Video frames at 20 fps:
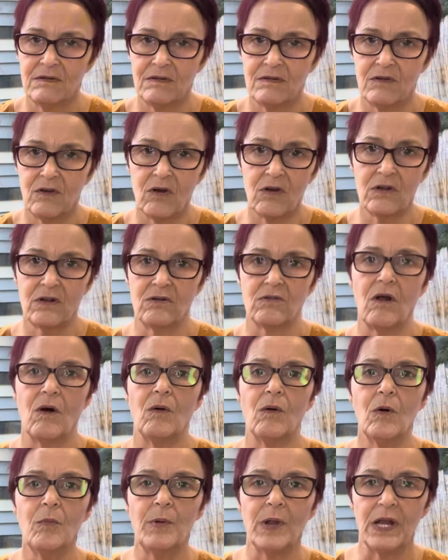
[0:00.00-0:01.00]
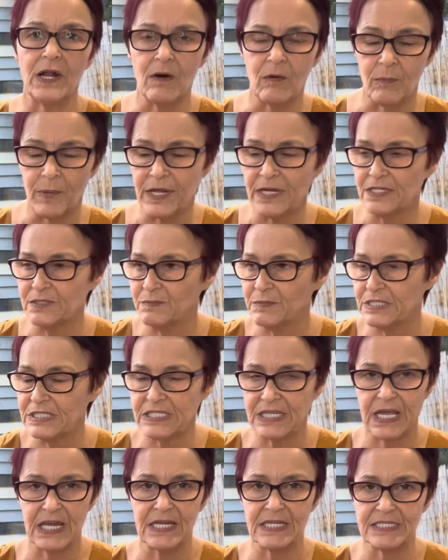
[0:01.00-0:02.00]
got to grow up a little bit. My
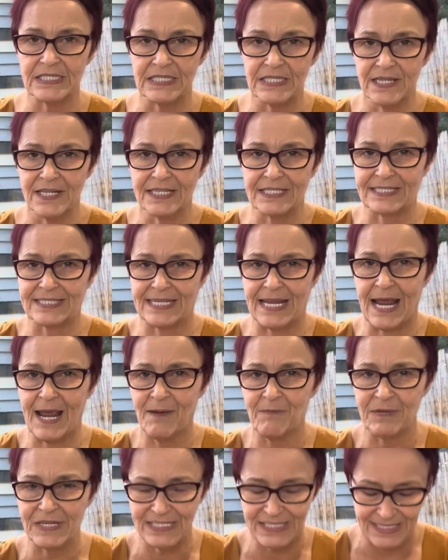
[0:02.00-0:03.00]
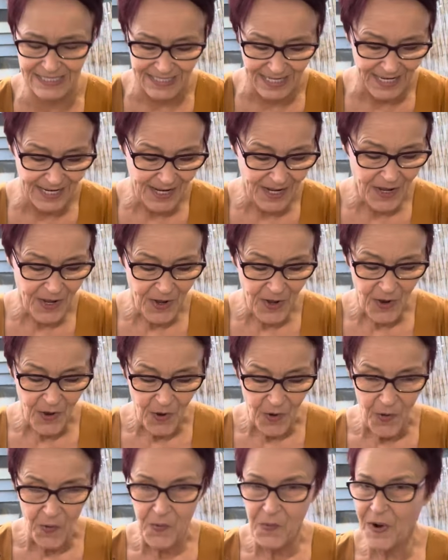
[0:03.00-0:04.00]
skin isn't the same as
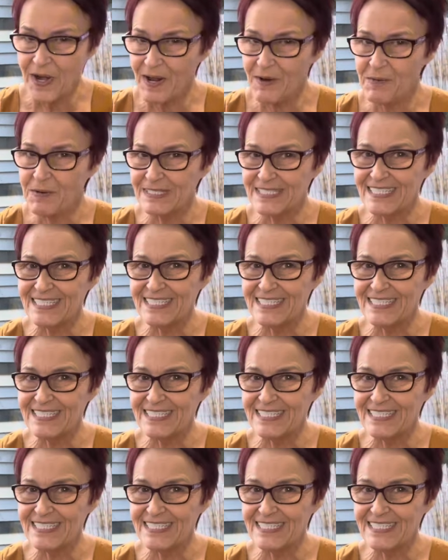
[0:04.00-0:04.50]
when I was a